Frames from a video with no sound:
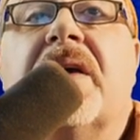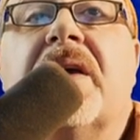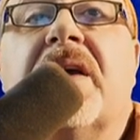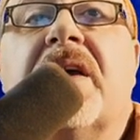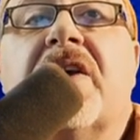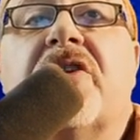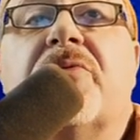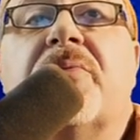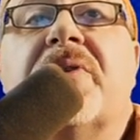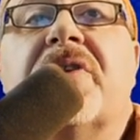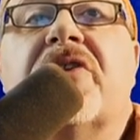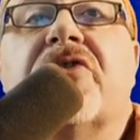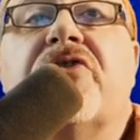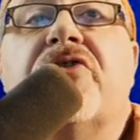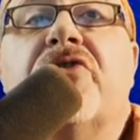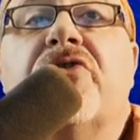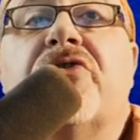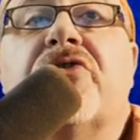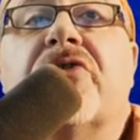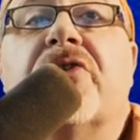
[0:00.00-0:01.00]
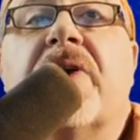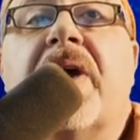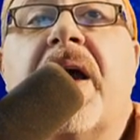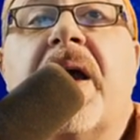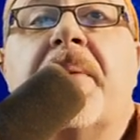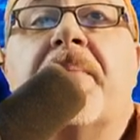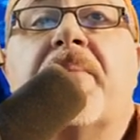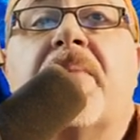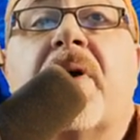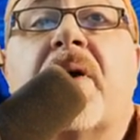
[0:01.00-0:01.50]
He gives me this user,
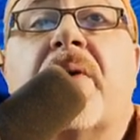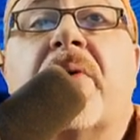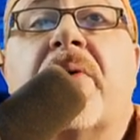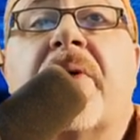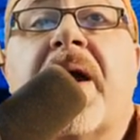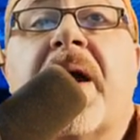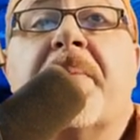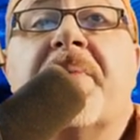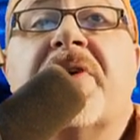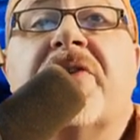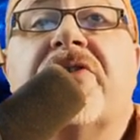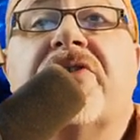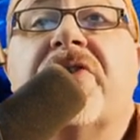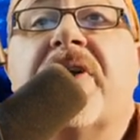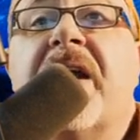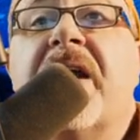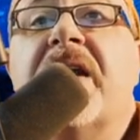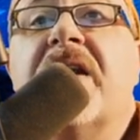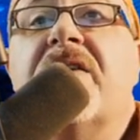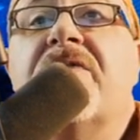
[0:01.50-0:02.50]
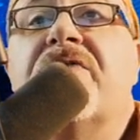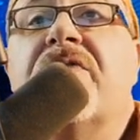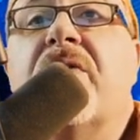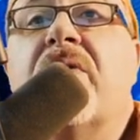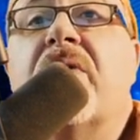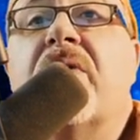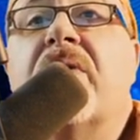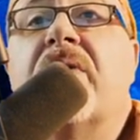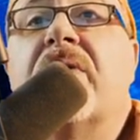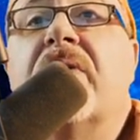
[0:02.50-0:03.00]

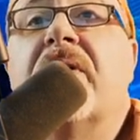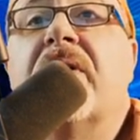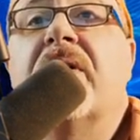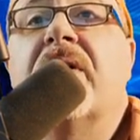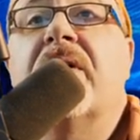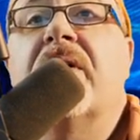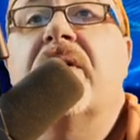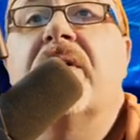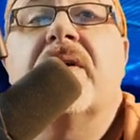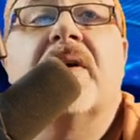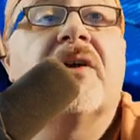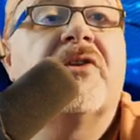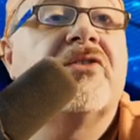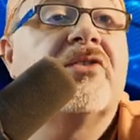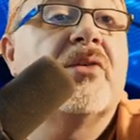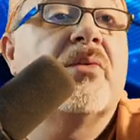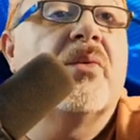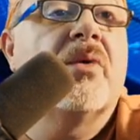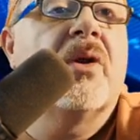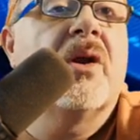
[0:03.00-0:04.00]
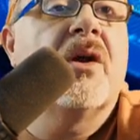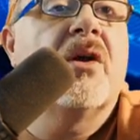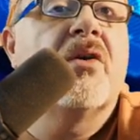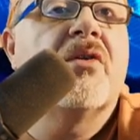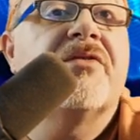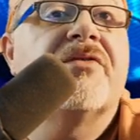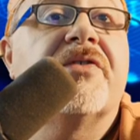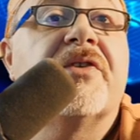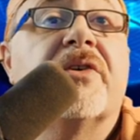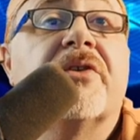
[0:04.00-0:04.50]
mramis84. I said, where I
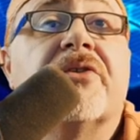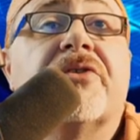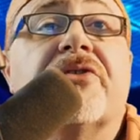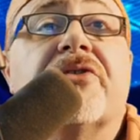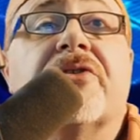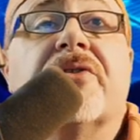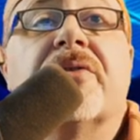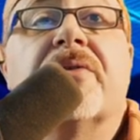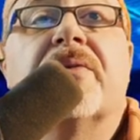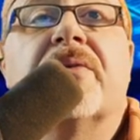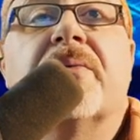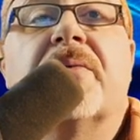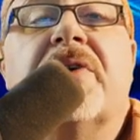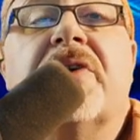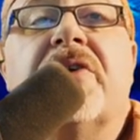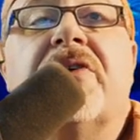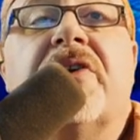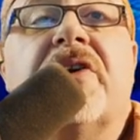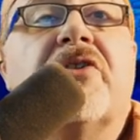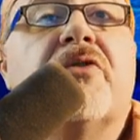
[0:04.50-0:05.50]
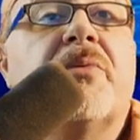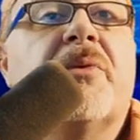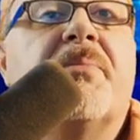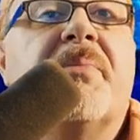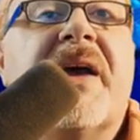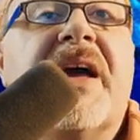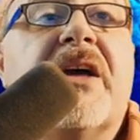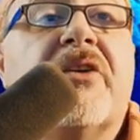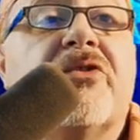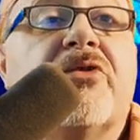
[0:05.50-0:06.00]
go first? He gives me
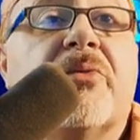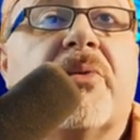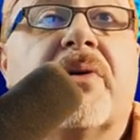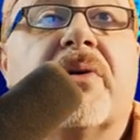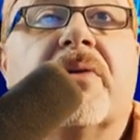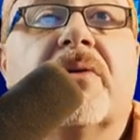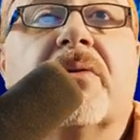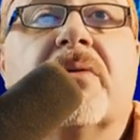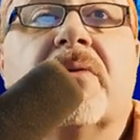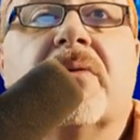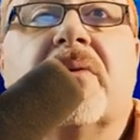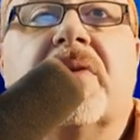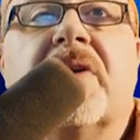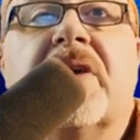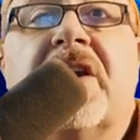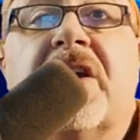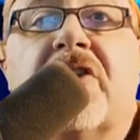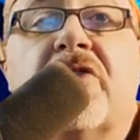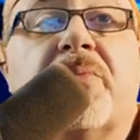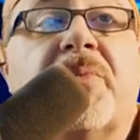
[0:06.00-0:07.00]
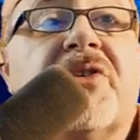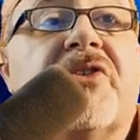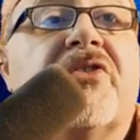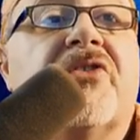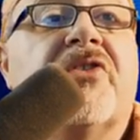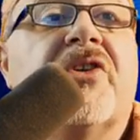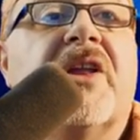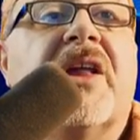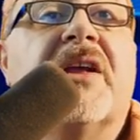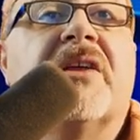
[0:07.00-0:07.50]
password, gives me the
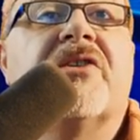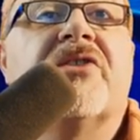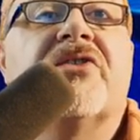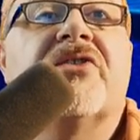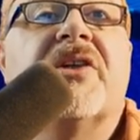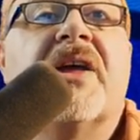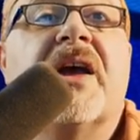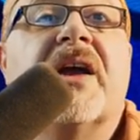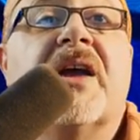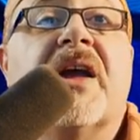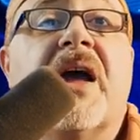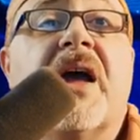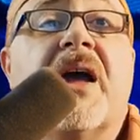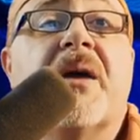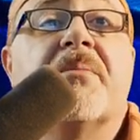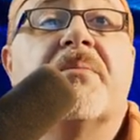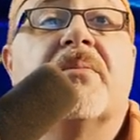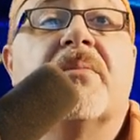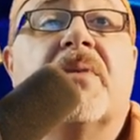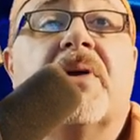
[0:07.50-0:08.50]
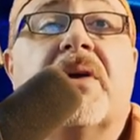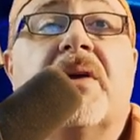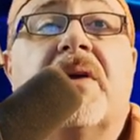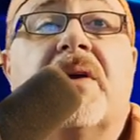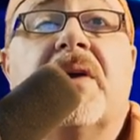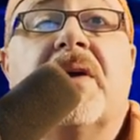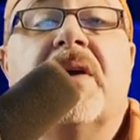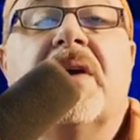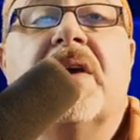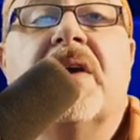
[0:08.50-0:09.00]
selectus.com,
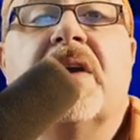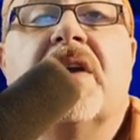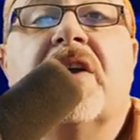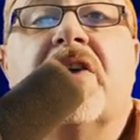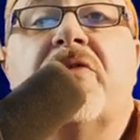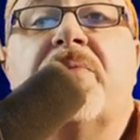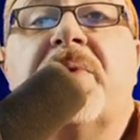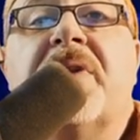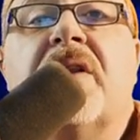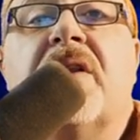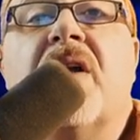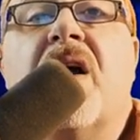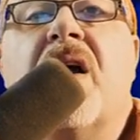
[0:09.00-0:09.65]
gives me the